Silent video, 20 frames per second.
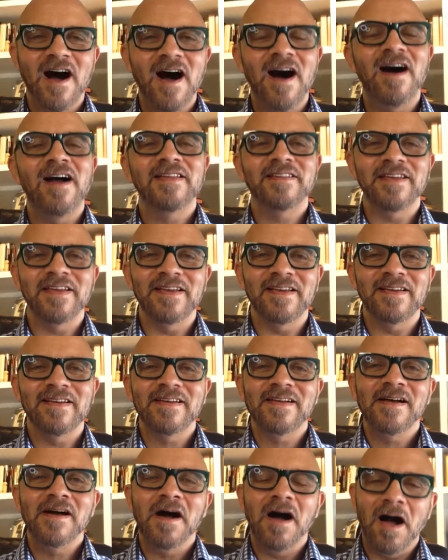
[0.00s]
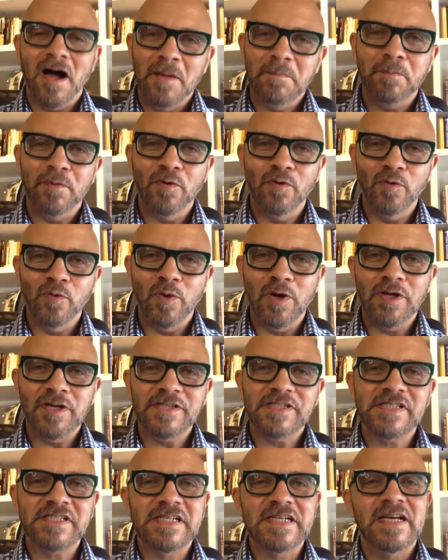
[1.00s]
Hi there, I'm Paul
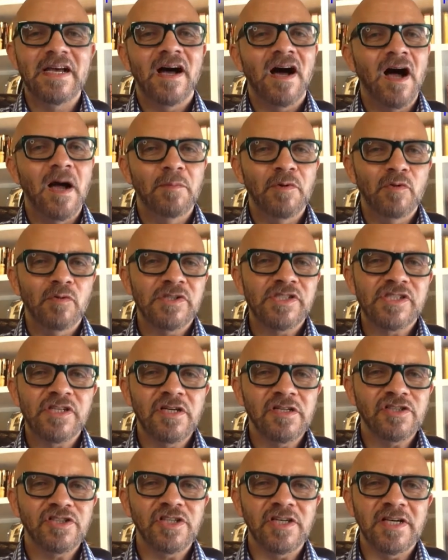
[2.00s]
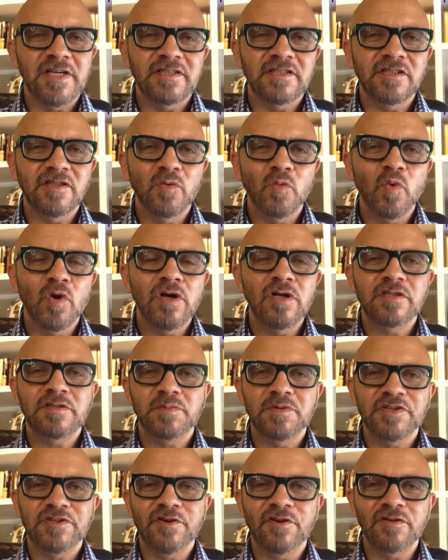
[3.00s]
Wallis. I'm a researcher into the world's
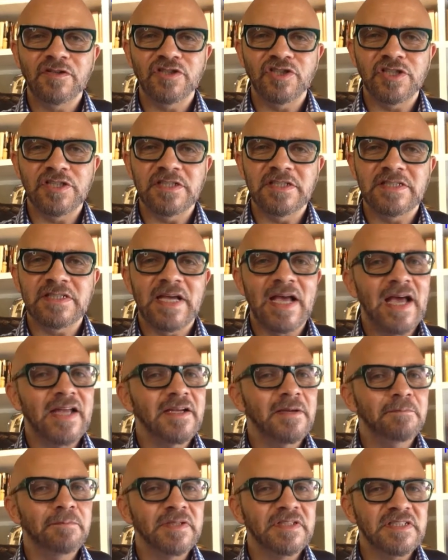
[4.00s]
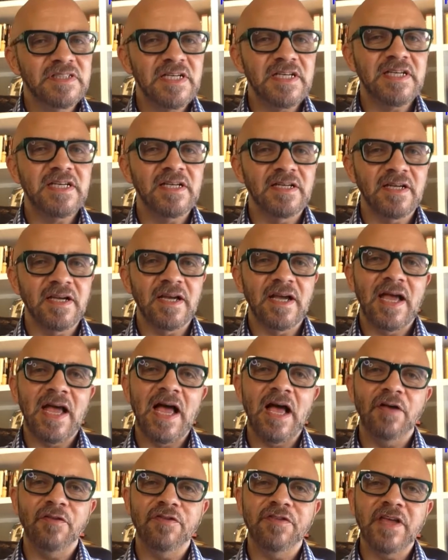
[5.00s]
mythologies, and in particular,
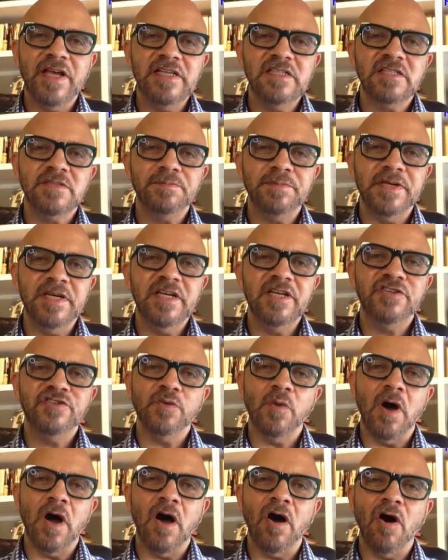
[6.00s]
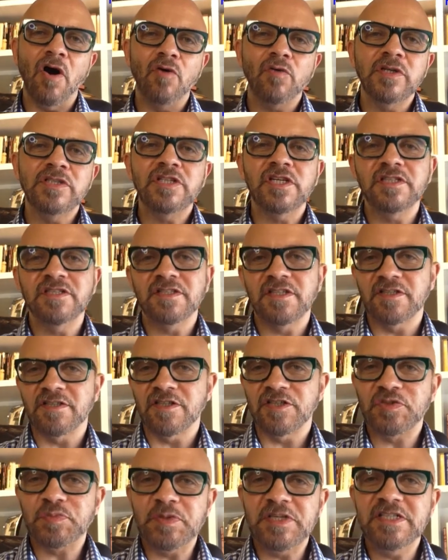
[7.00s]
how they speak to our origins as a
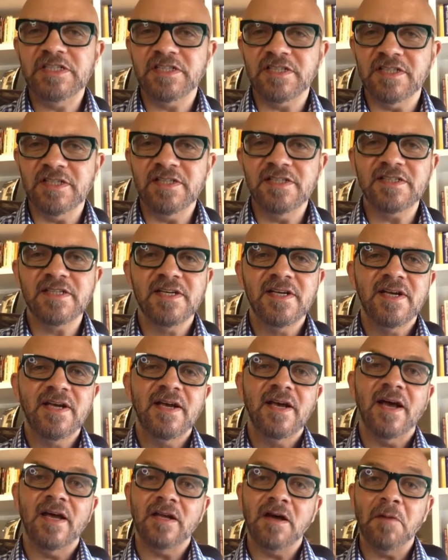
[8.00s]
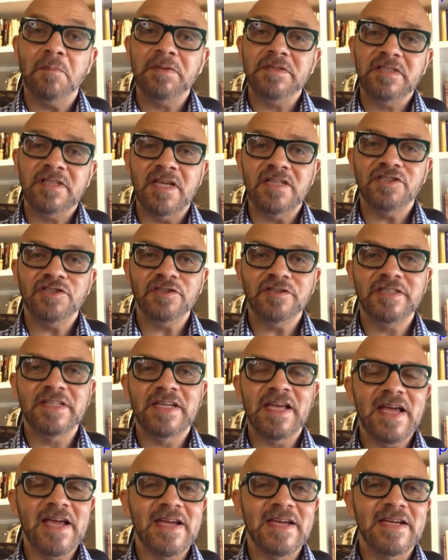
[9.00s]
species and our potential
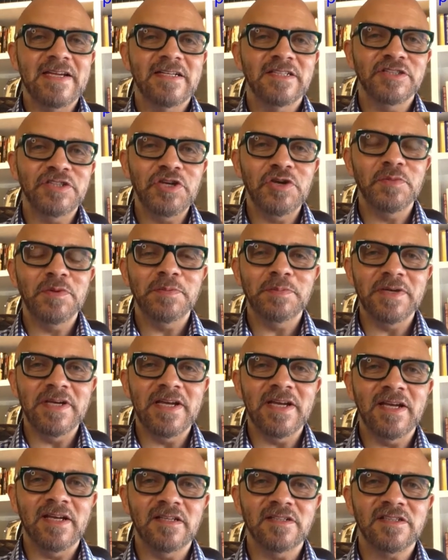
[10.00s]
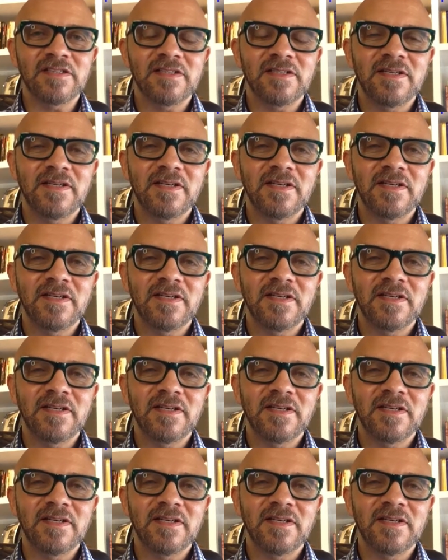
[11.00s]
today as human beings.